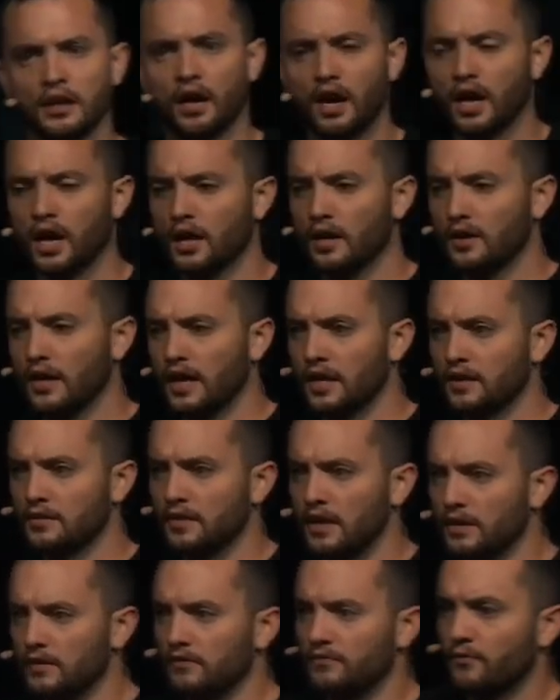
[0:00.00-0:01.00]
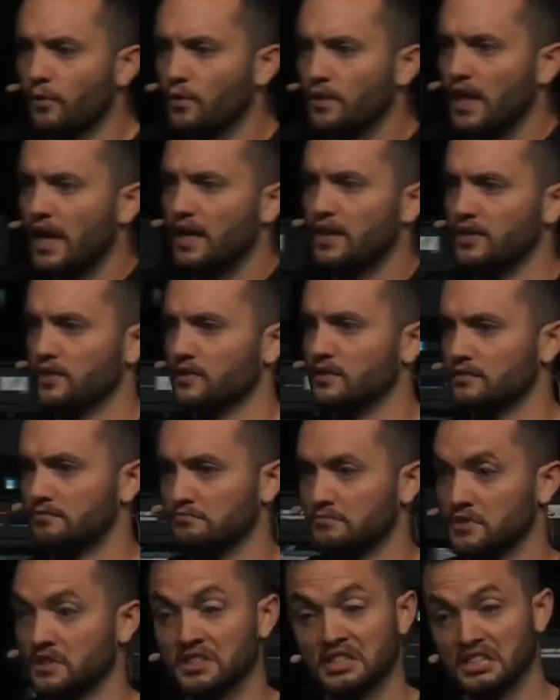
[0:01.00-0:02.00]
Uh, and, and for that, you're,
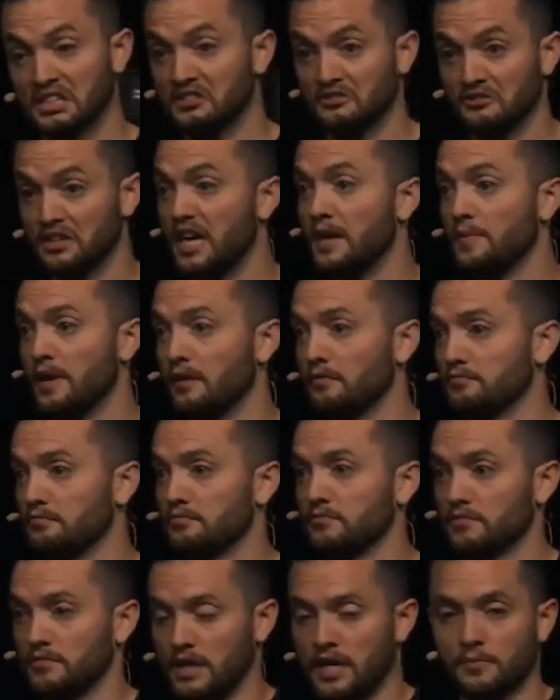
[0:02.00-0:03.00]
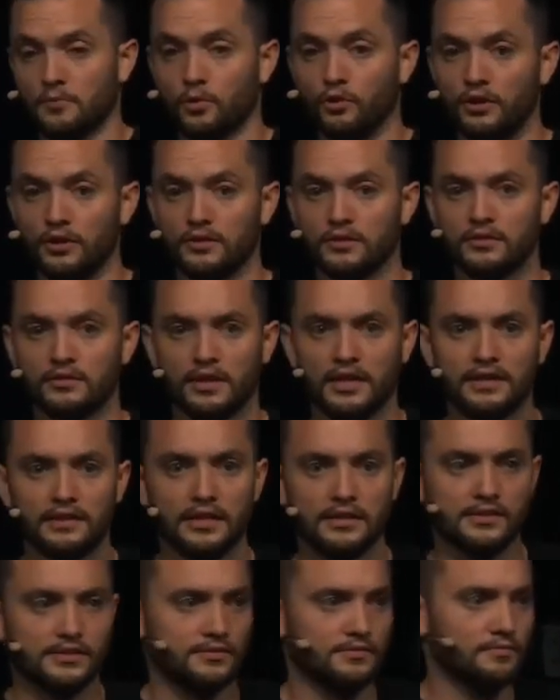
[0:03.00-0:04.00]
you're going to get your name out a lot more, right?
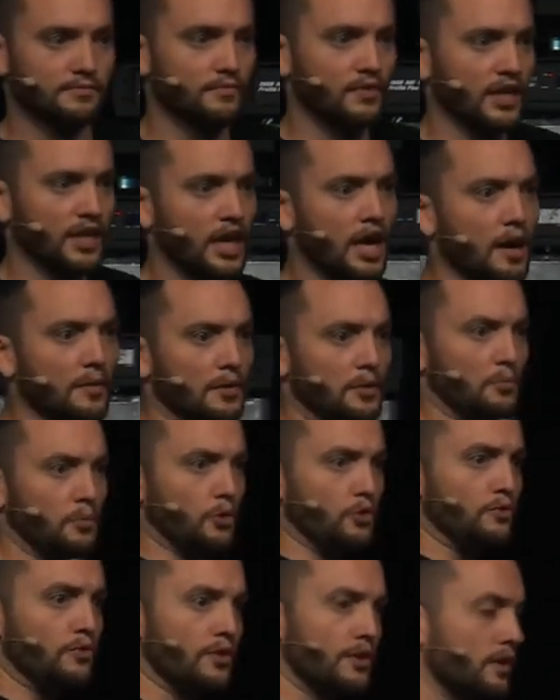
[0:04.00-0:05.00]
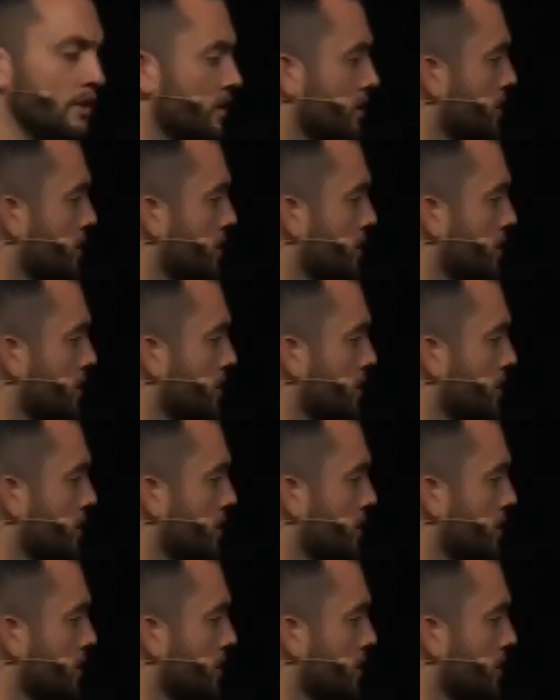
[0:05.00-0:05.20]
That's a very common move.